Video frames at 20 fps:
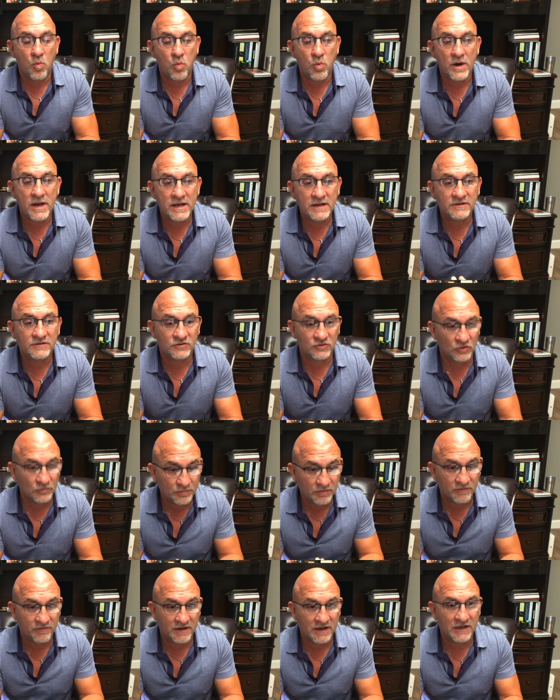we
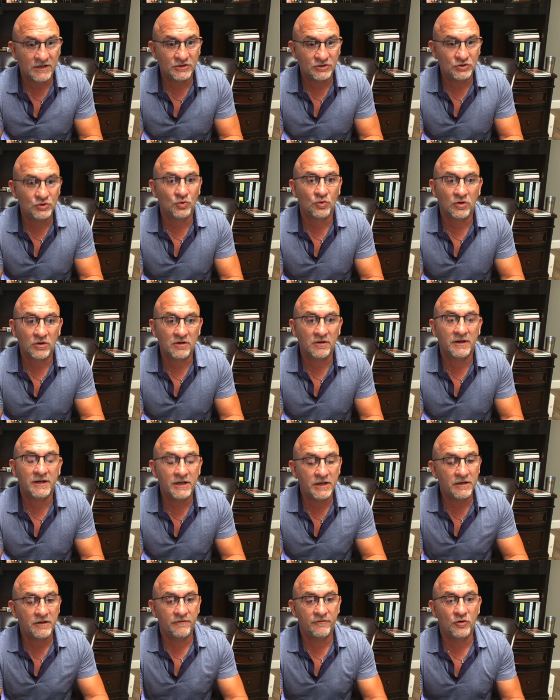supervise your
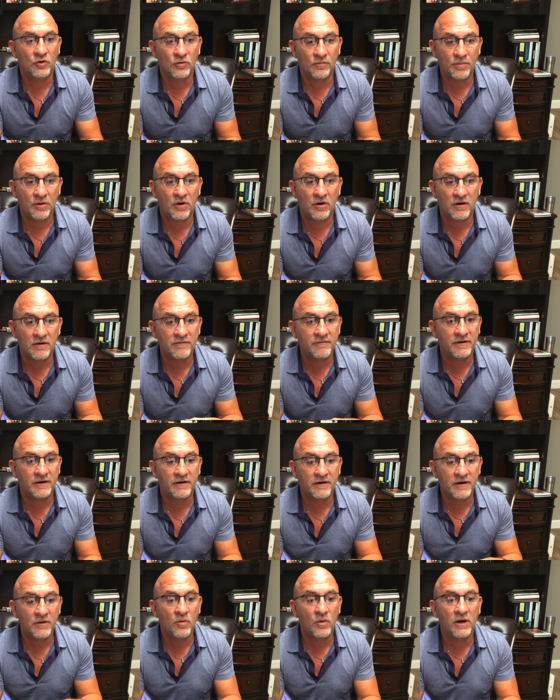cleaning of your part
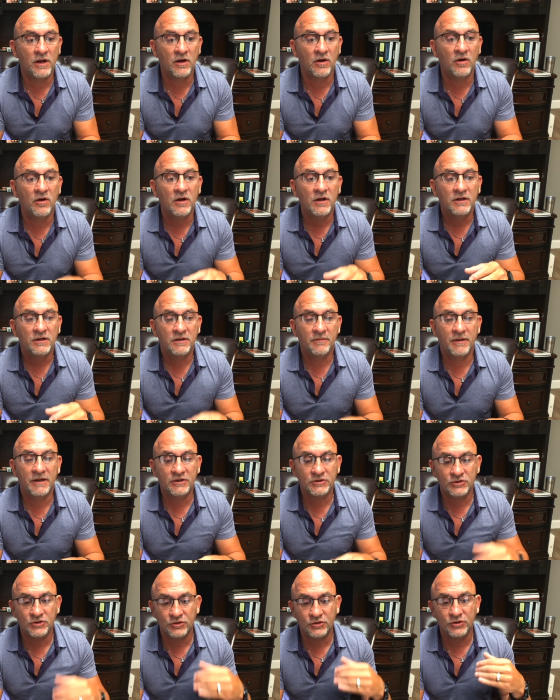very well to
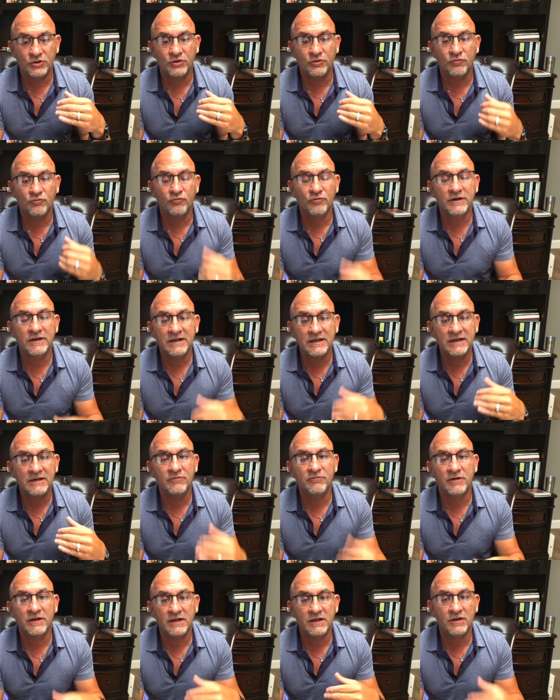make sure you really,
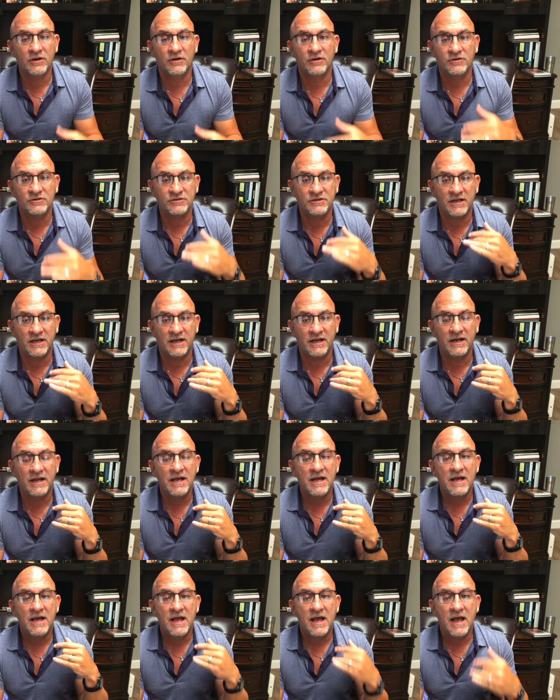really understand
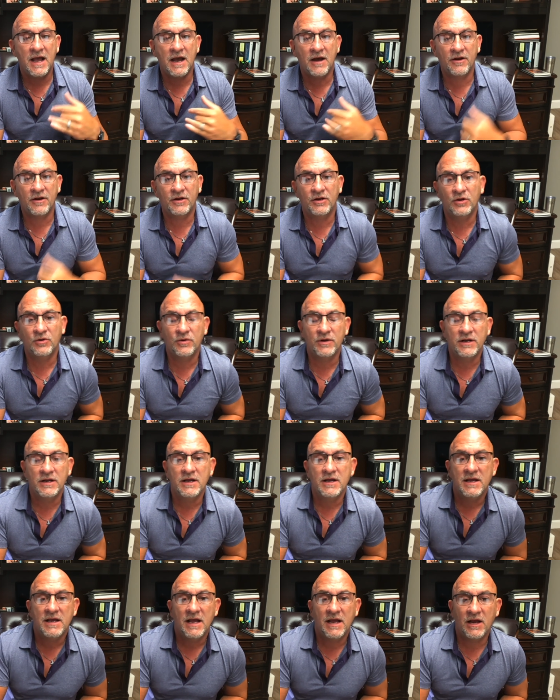how to do
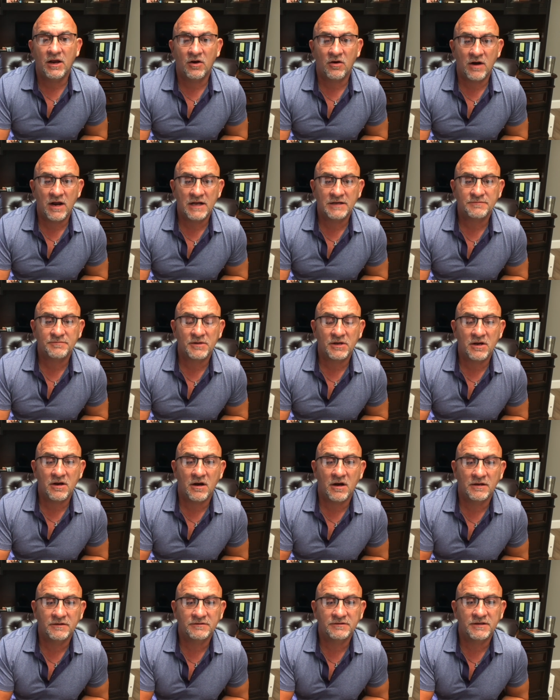it and grasp the
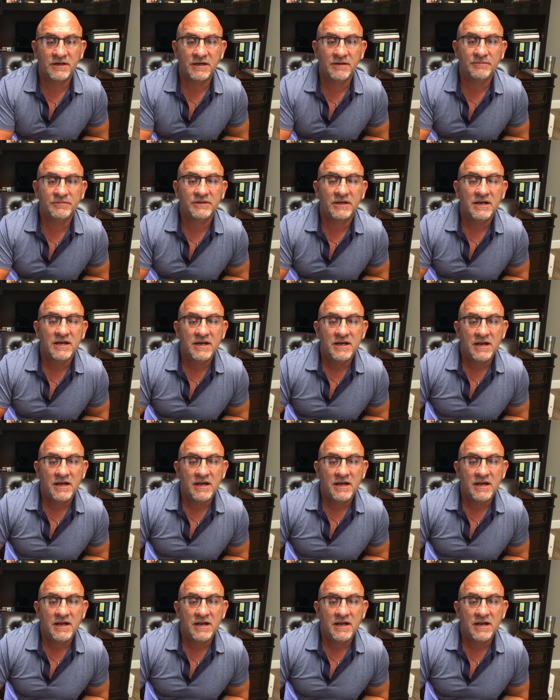concepts